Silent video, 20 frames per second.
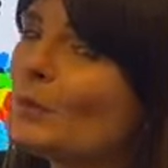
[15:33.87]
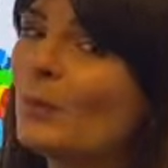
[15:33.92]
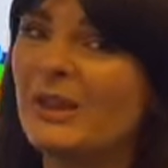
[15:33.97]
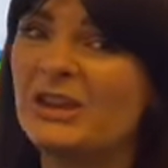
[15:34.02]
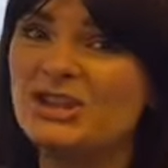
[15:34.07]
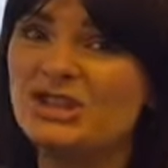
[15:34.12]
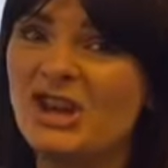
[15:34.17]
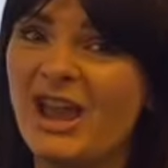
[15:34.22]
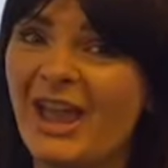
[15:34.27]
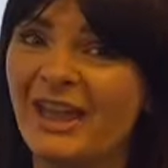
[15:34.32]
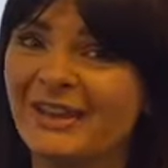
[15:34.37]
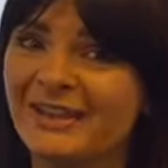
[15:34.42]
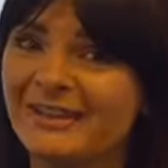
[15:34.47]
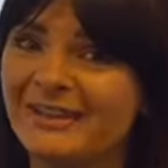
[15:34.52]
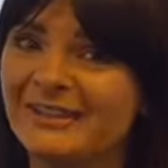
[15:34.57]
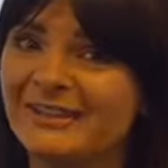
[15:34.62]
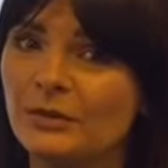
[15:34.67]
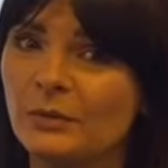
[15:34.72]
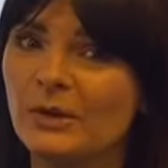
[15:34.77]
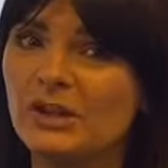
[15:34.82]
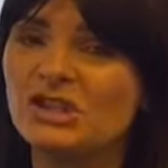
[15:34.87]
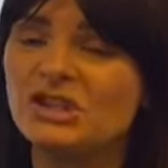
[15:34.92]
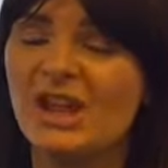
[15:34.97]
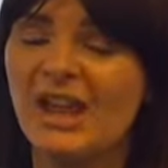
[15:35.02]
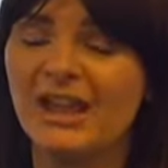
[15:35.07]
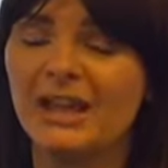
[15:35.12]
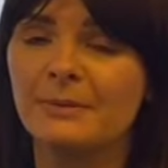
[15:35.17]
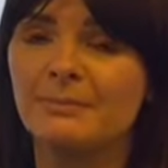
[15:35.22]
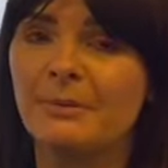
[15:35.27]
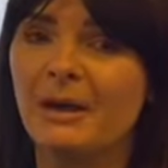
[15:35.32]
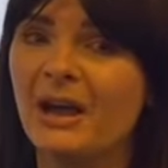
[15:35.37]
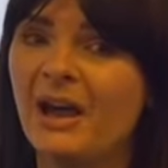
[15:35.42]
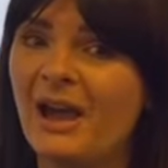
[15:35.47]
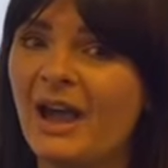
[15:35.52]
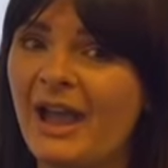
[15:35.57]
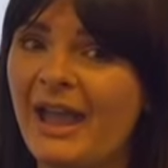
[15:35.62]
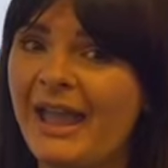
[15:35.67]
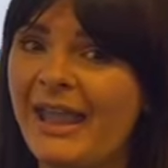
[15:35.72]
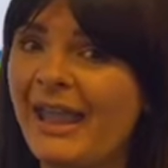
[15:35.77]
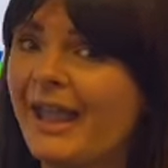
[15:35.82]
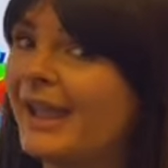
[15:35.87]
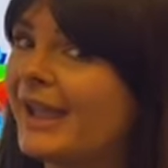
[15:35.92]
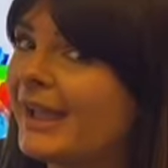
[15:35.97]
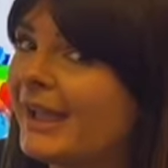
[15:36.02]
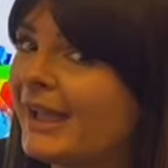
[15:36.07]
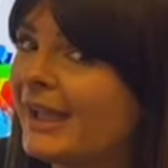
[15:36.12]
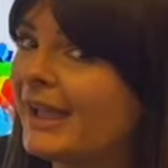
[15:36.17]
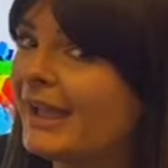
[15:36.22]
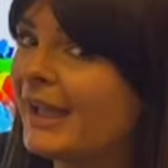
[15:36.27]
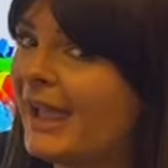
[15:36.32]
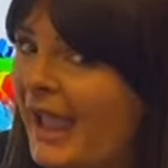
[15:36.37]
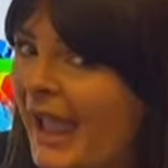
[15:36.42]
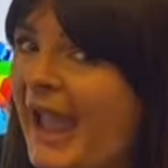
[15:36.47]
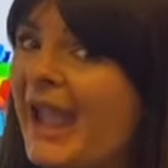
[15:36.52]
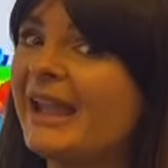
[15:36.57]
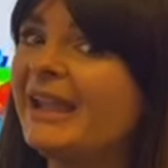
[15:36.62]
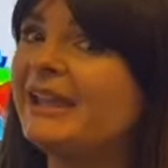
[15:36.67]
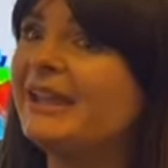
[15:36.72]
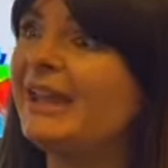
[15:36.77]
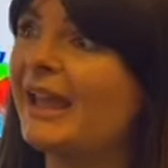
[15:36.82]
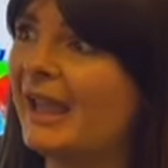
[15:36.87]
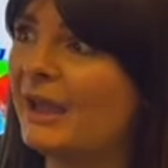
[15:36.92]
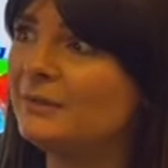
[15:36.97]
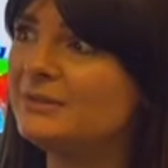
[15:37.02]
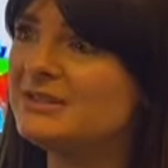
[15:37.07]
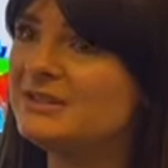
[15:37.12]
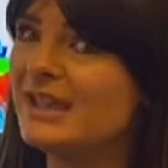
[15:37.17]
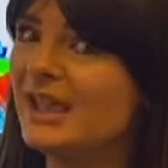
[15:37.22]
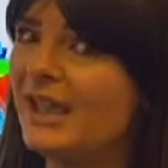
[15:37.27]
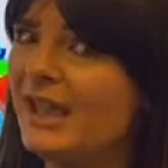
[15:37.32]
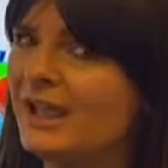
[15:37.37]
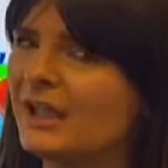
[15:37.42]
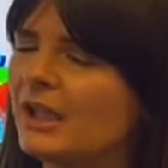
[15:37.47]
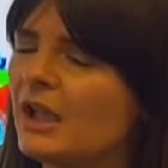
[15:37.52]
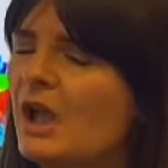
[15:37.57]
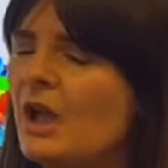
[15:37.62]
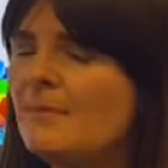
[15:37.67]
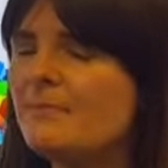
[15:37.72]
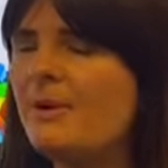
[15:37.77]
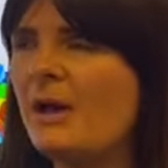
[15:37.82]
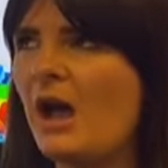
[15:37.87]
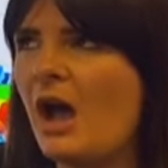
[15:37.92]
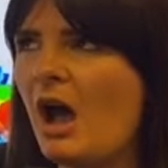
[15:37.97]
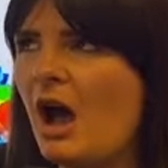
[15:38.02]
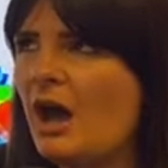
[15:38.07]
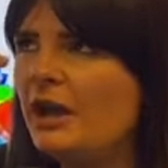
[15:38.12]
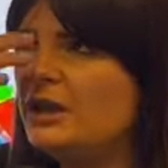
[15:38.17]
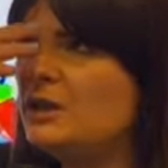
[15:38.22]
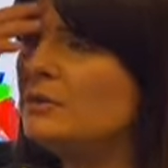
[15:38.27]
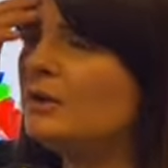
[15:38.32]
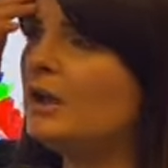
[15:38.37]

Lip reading: check. We check by counting. But are you